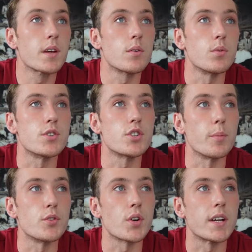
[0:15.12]
which
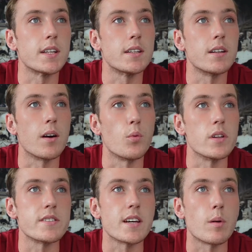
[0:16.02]
stopped me training like
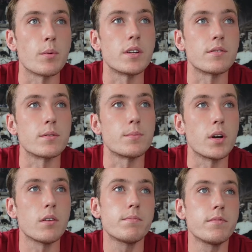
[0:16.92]
one side of my body for
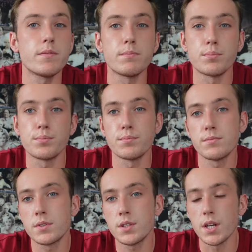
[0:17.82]

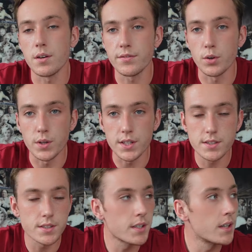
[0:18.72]
a few
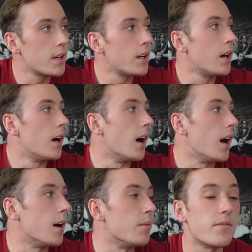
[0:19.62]
weeks.
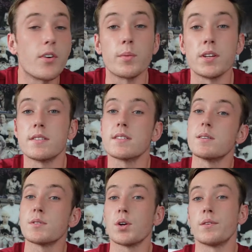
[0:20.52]
If you follow me on Insta, it
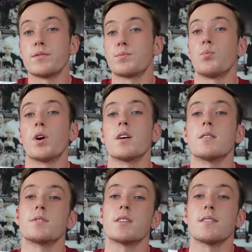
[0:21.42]
was a lot of just one
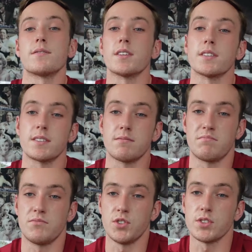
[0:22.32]
arm stuff, and I
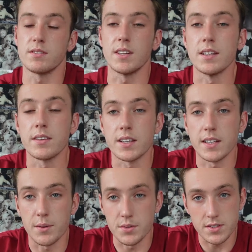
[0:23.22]
just didn't think
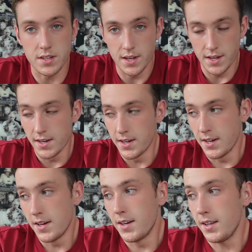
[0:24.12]
that was
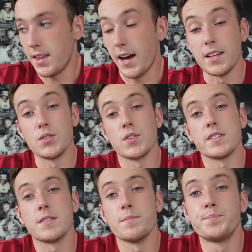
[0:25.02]
that
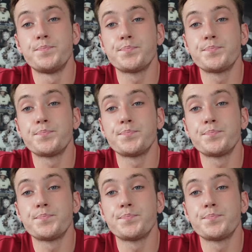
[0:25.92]
interesting.